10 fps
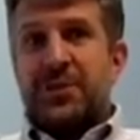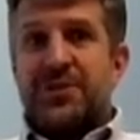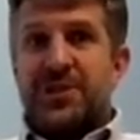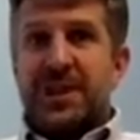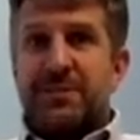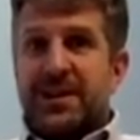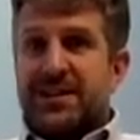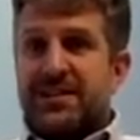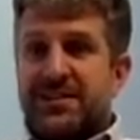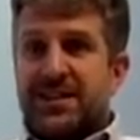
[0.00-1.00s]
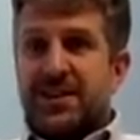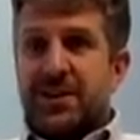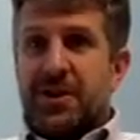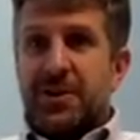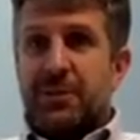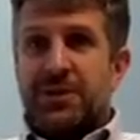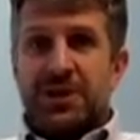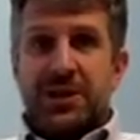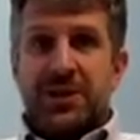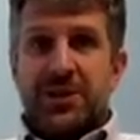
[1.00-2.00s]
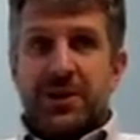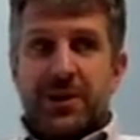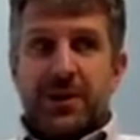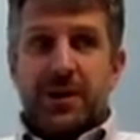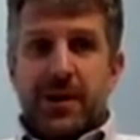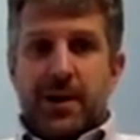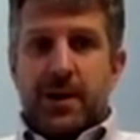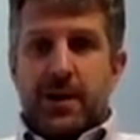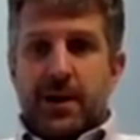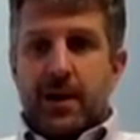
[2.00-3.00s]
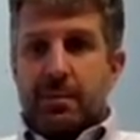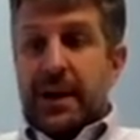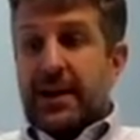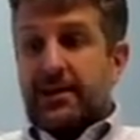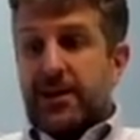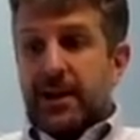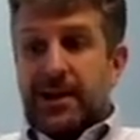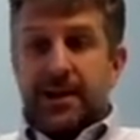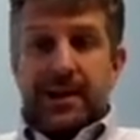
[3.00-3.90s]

So that means at a particular panel, like at